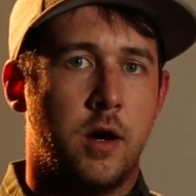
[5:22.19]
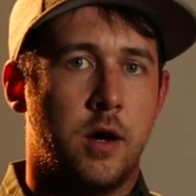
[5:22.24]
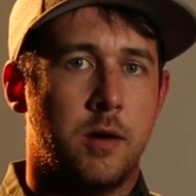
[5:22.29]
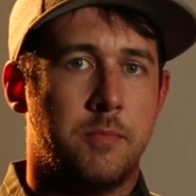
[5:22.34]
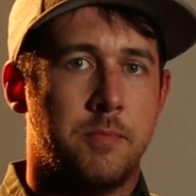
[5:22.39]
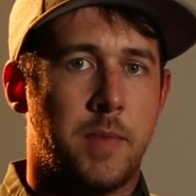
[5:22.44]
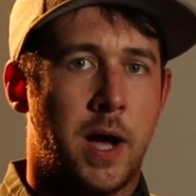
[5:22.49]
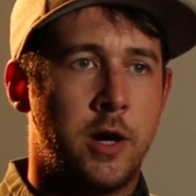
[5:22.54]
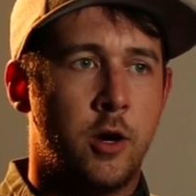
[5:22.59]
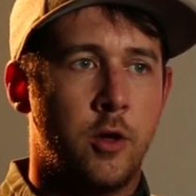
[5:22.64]

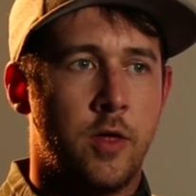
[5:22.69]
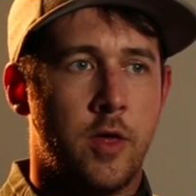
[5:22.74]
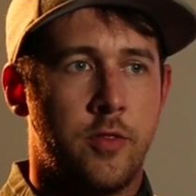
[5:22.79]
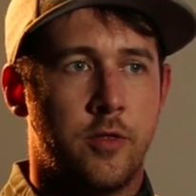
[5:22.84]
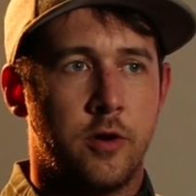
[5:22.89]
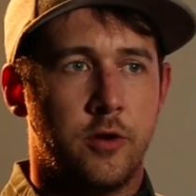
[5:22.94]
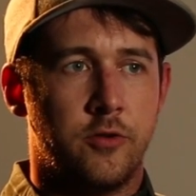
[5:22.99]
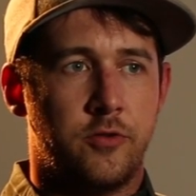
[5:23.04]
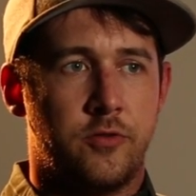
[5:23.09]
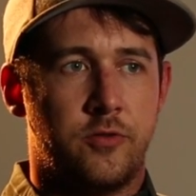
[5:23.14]
Um, I know
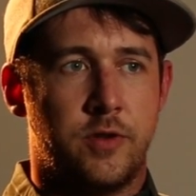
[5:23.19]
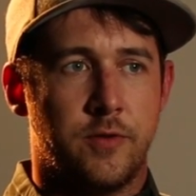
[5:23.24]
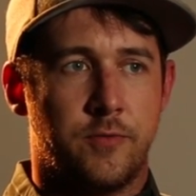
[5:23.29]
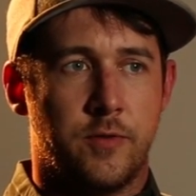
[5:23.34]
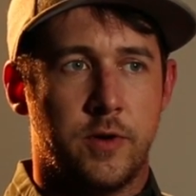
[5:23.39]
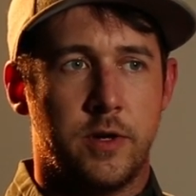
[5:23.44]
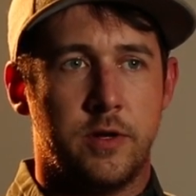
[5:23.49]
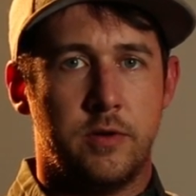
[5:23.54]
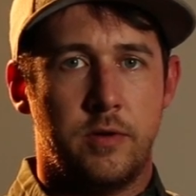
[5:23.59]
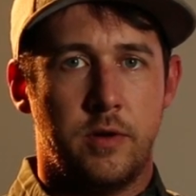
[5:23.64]
that there's
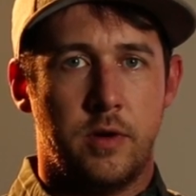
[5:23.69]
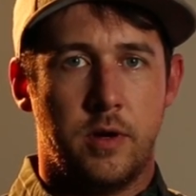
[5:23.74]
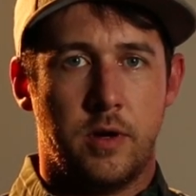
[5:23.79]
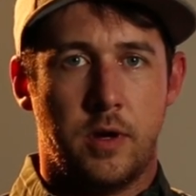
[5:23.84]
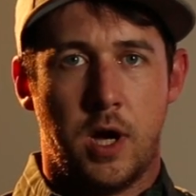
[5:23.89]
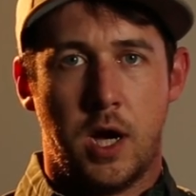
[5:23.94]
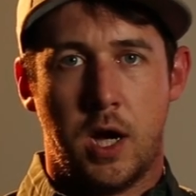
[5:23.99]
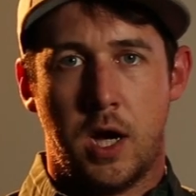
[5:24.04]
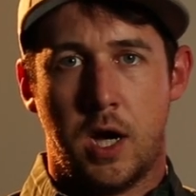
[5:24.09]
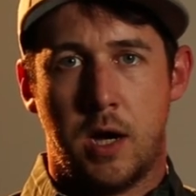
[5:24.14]
different
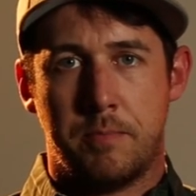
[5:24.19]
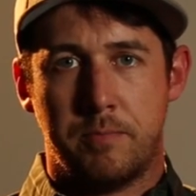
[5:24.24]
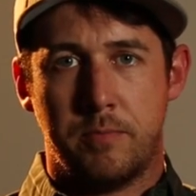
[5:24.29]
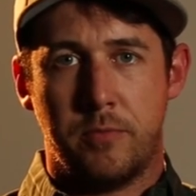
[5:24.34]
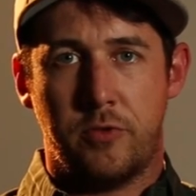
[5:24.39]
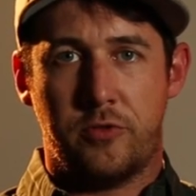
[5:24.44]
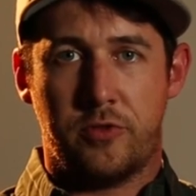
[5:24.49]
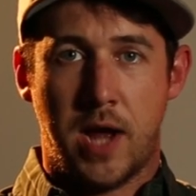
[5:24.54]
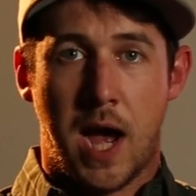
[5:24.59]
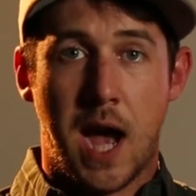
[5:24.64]

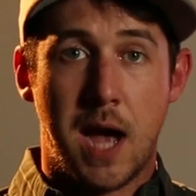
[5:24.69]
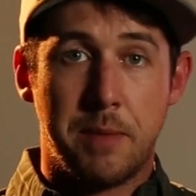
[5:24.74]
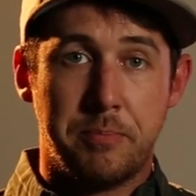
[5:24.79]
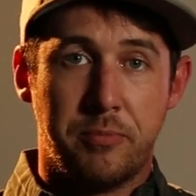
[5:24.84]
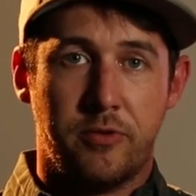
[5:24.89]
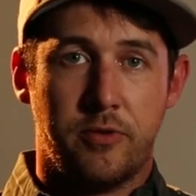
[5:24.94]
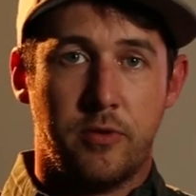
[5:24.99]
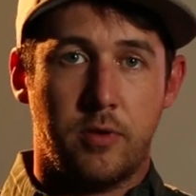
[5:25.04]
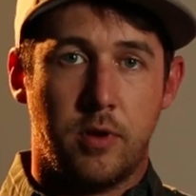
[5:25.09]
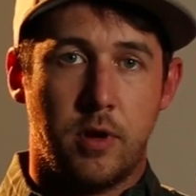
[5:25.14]
um,
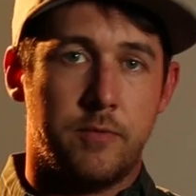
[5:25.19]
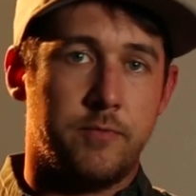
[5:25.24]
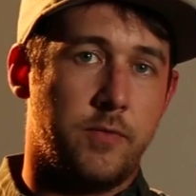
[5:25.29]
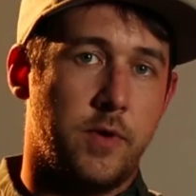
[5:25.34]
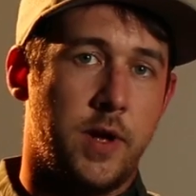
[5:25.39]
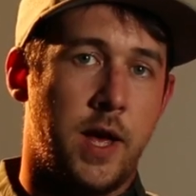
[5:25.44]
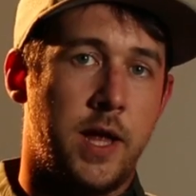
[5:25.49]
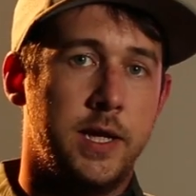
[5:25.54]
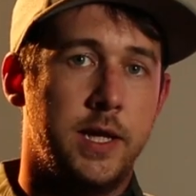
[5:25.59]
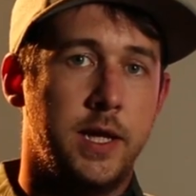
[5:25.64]
stops
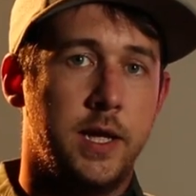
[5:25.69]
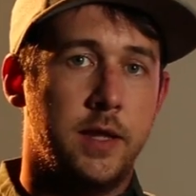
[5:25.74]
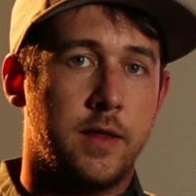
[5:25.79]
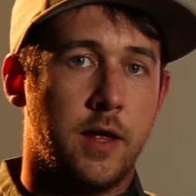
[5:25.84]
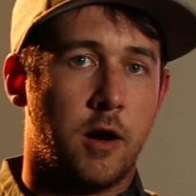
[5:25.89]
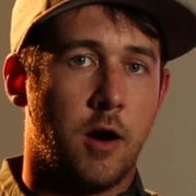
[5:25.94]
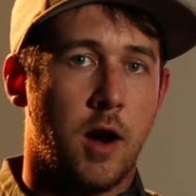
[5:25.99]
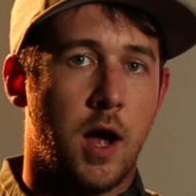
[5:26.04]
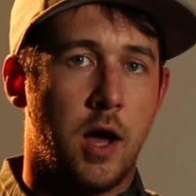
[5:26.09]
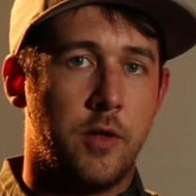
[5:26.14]
of ND
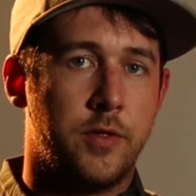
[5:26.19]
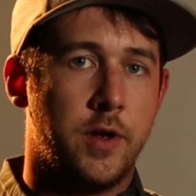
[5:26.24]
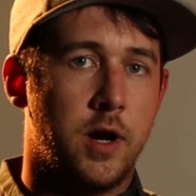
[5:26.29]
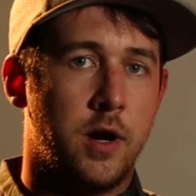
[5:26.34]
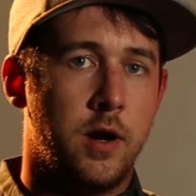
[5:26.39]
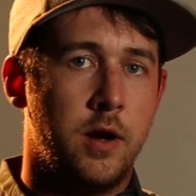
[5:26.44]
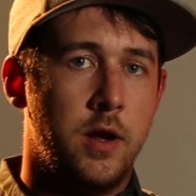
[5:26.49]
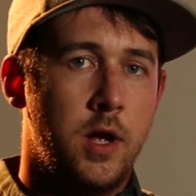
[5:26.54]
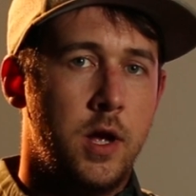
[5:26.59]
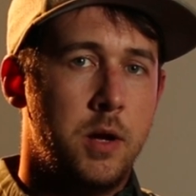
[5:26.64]
that are out
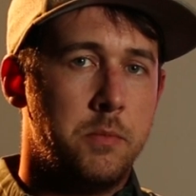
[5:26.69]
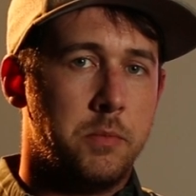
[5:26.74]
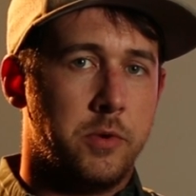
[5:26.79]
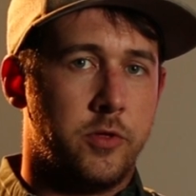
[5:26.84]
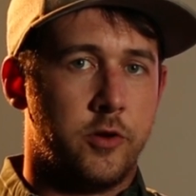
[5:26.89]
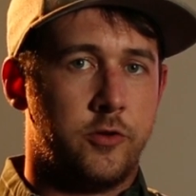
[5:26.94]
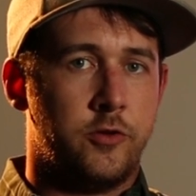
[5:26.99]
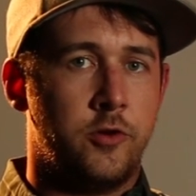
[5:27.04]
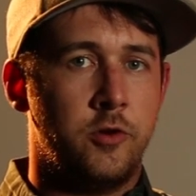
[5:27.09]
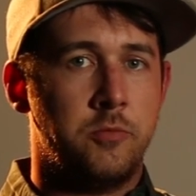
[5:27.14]
there,
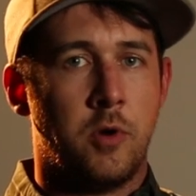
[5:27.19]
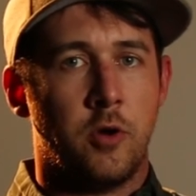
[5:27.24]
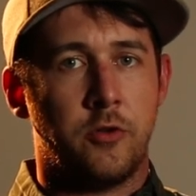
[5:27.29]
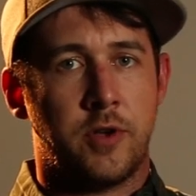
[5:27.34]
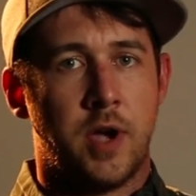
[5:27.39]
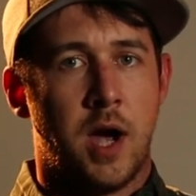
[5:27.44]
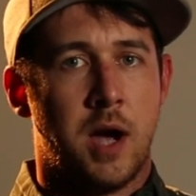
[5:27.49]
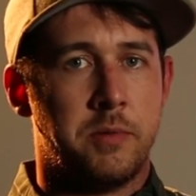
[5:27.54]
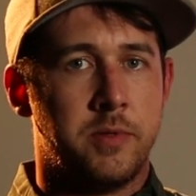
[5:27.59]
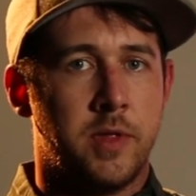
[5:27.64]
but the two
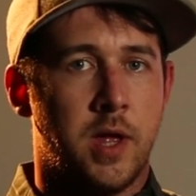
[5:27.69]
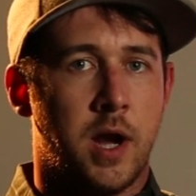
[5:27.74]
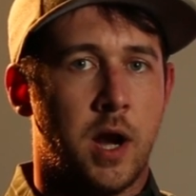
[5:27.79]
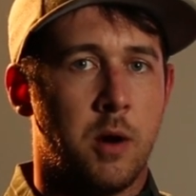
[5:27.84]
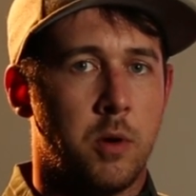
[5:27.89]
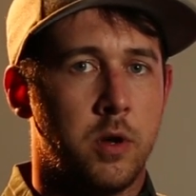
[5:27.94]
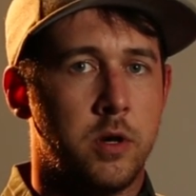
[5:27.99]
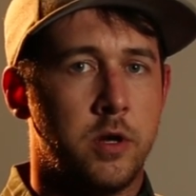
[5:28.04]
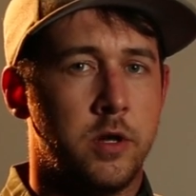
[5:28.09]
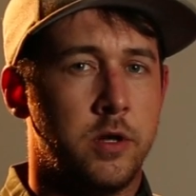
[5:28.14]
most common that
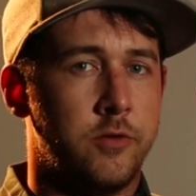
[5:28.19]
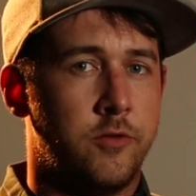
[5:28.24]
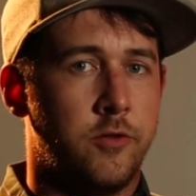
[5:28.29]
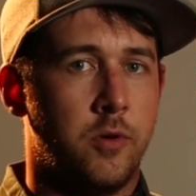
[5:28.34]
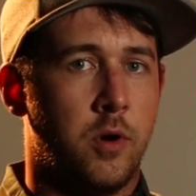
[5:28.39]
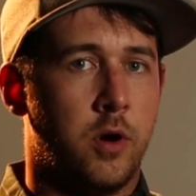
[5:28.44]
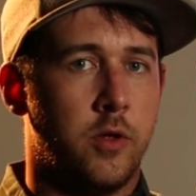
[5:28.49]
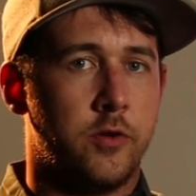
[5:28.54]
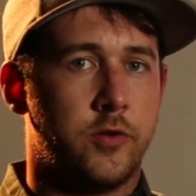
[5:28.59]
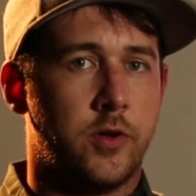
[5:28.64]
I run
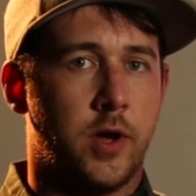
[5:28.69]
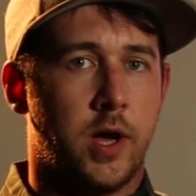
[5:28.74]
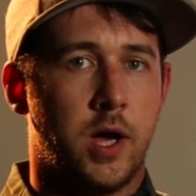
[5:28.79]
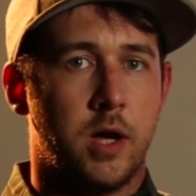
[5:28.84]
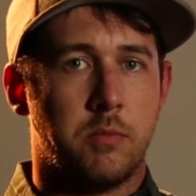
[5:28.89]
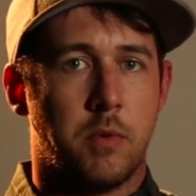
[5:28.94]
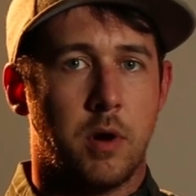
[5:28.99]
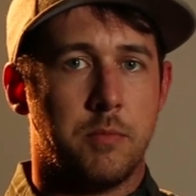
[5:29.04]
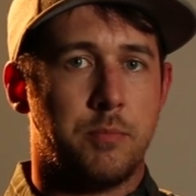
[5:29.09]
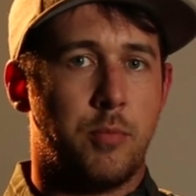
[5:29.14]
into all the
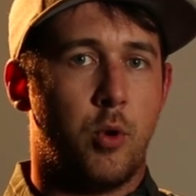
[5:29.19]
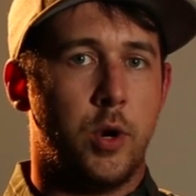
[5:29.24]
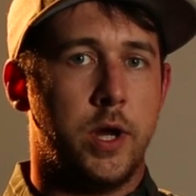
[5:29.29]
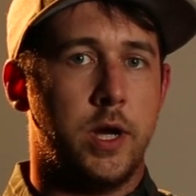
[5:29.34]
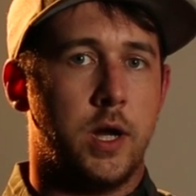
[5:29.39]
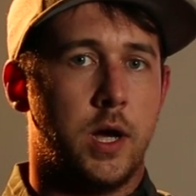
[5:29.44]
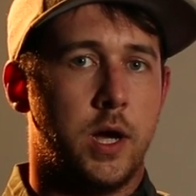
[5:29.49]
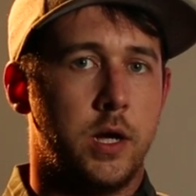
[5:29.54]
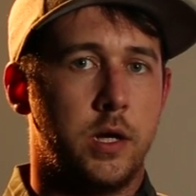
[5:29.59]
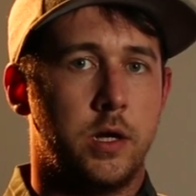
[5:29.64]
time are
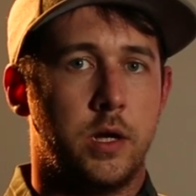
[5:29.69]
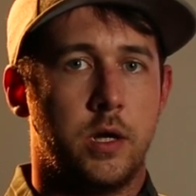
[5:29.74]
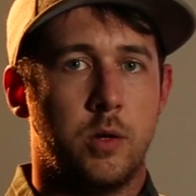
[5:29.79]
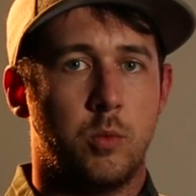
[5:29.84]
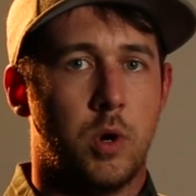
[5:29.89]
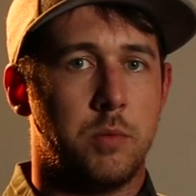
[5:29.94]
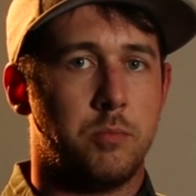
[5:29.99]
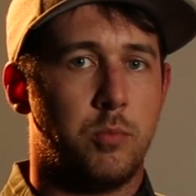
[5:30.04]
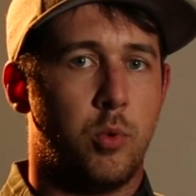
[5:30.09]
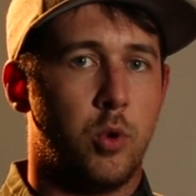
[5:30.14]
0.9
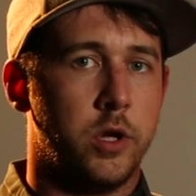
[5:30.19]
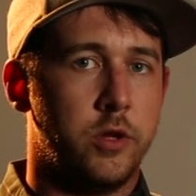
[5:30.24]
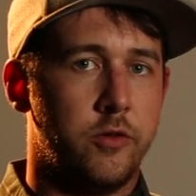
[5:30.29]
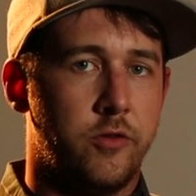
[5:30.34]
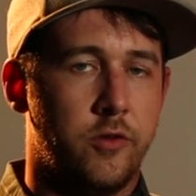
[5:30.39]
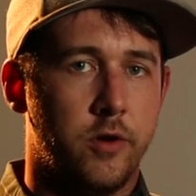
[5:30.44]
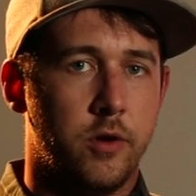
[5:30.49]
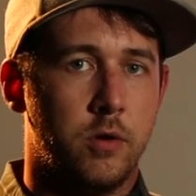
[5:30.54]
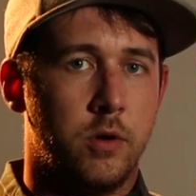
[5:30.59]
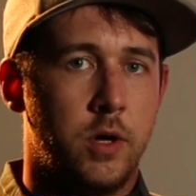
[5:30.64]
and
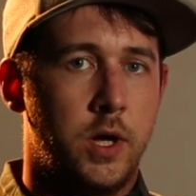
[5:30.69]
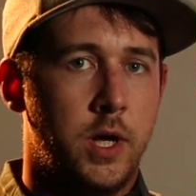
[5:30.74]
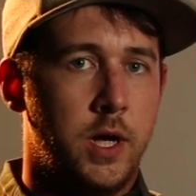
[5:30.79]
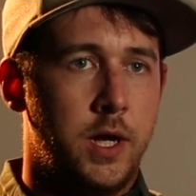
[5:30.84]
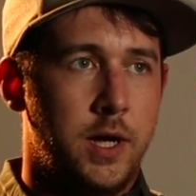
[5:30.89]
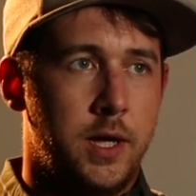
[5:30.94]
1.2.